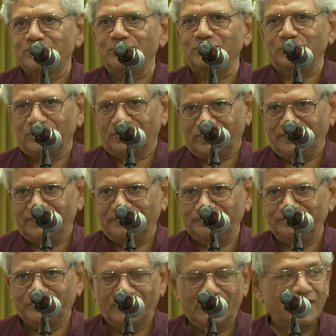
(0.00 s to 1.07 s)
truth,
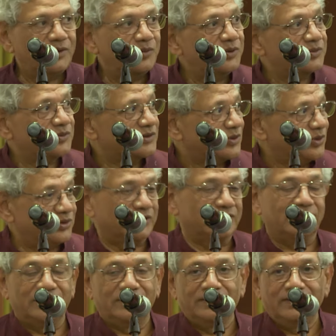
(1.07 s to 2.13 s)
which was
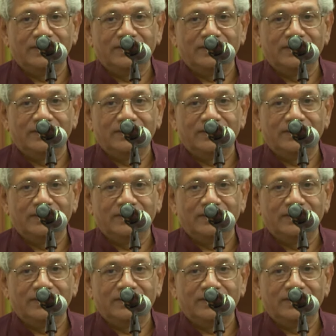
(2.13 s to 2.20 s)
quoted,